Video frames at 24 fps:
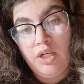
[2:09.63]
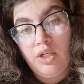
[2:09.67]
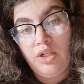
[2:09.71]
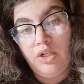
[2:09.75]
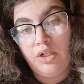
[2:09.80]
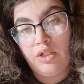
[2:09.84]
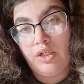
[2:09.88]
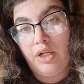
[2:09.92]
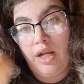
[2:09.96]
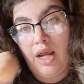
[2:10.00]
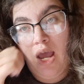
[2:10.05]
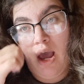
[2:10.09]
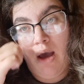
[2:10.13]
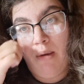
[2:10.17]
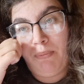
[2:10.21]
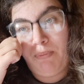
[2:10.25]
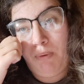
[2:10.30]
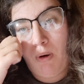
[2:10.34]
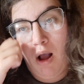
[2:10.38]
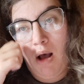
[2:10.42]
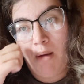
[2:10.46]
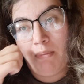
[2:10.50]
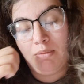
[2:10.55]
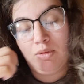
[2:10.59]
You're going to have
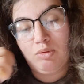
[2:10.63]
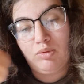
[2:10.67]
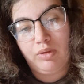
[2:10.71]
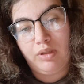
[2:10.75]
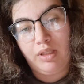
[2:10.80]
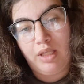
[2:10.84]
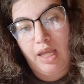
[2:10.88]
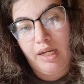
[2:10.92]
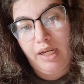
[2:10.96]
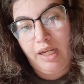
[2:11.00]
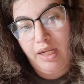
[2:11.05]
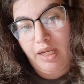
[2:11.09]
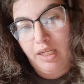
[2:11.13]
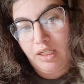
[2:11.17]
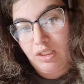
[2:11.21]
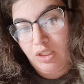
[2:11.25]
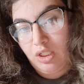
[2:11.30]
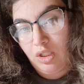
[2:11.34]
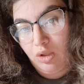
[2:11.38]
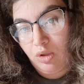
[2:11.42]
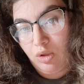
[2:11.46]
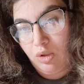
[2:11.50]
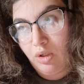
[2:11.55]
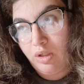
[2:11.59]
problems with getting it
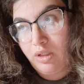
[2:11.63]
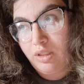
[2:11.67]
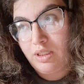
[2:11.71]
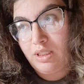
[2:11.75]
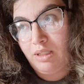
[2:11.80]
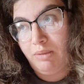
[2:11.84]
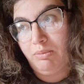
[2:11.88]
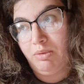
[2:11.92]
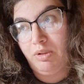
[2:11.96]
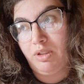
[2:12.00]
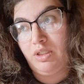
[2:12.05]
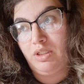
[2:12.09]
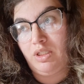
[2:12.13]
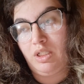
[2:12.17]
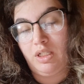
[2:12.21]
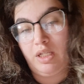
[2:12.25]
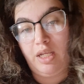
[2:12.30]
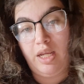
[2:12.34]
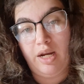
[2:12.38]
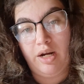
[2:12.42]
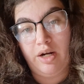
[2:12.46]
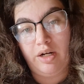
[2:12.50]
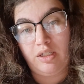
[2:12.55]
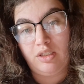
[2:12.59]
to look similar to
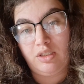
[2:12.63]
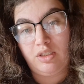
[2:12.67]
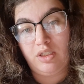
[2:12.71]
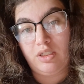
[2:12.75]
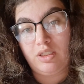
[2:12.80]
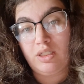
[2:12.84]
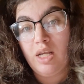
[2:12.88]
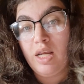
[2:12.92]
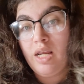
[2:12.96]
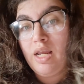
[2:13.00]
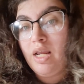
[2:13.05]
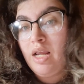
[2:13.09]
characters.